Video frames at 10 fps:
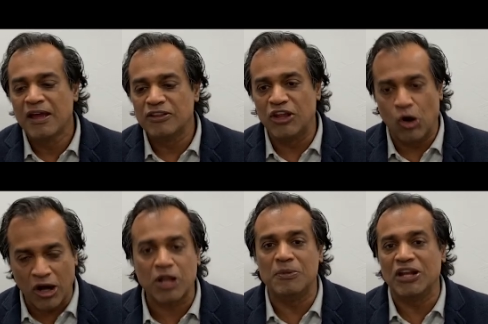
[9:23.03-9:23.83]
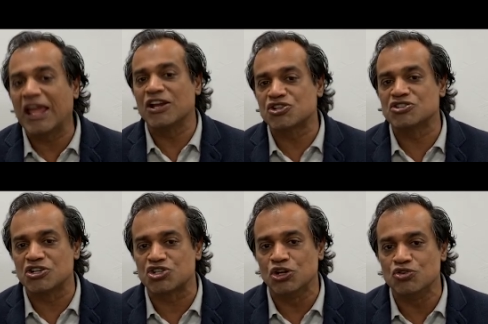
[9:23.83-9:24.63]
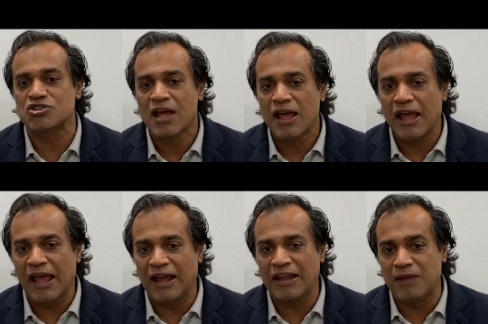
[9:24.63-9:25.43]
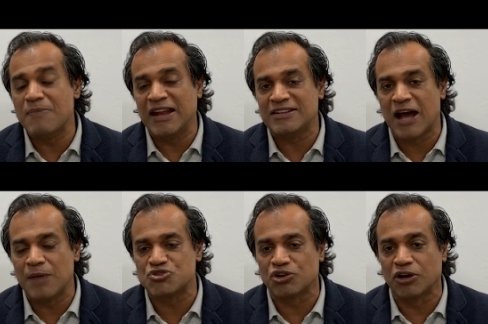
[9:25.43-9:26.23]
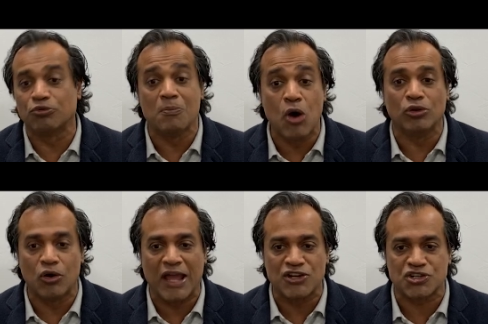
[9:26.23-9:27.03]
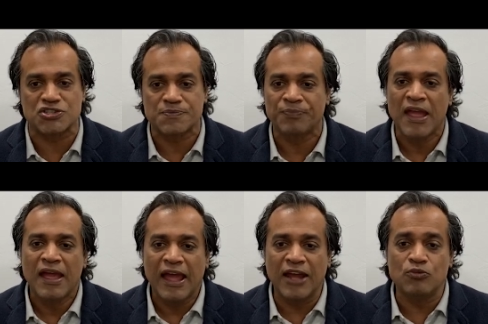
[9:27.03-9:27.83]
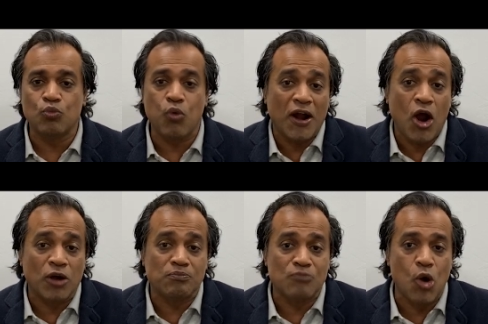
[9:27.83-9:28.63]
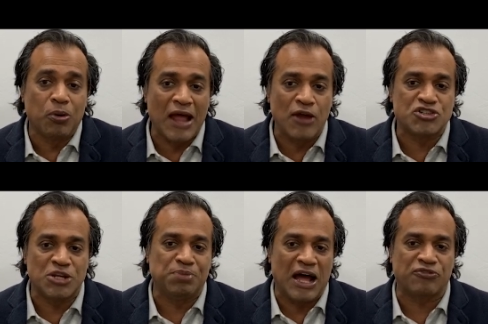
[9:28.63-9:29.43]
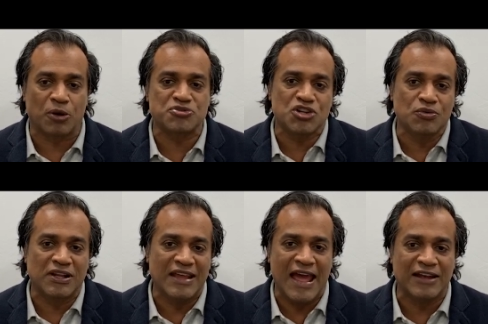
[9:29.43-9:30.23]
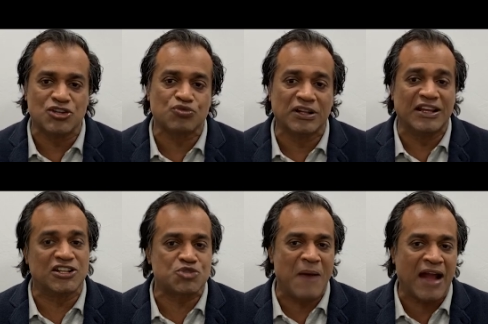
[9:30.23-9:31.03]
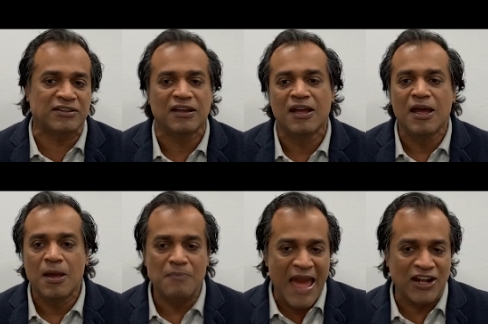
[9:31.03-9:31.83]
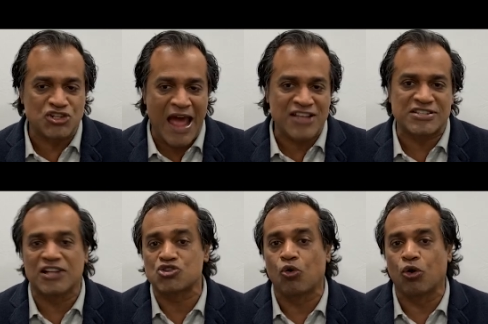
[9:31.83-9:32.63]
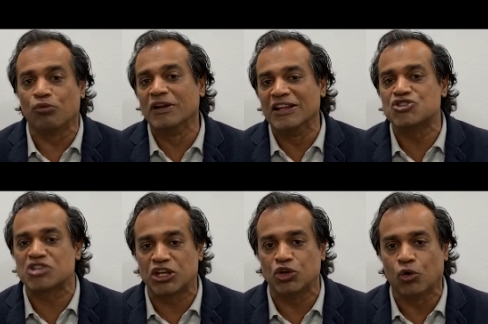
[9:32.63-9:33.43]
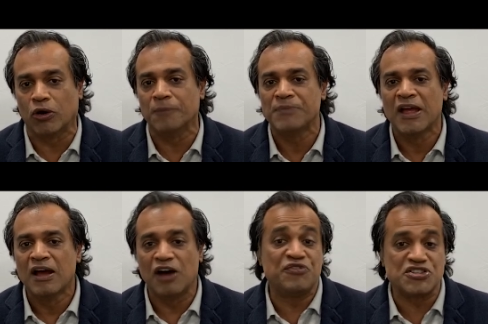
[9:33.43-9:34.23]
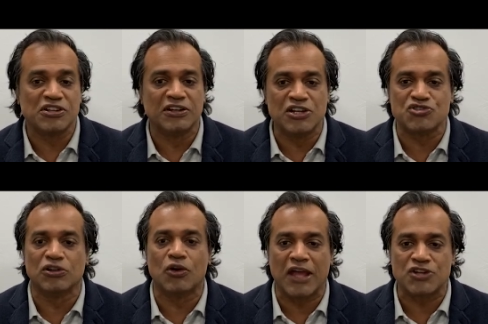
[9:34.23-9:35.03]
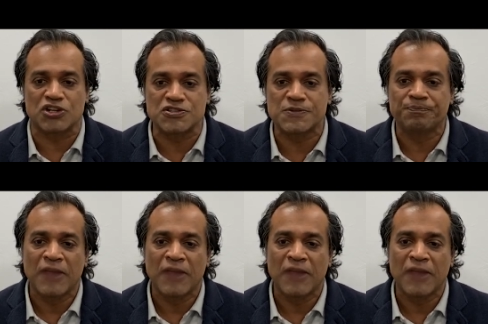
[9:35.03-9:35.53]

There are communications issues, and, and many times you're in remote locations. And what our mobile IoT platforms do in the end is really inspect, manage assets, or really secure uh, facilities or locations.